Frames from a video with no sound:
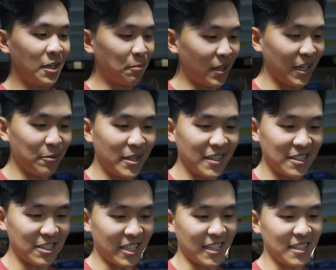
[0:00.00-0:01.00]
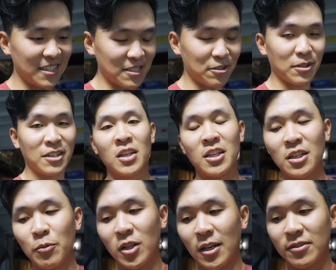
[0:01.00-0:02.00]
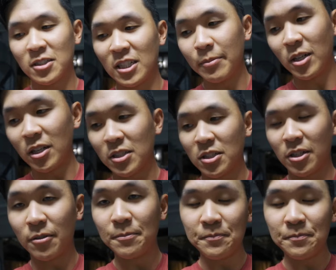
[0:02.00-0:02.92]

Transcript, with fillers: really play well in China unless you're hitting it well off the tee box. So,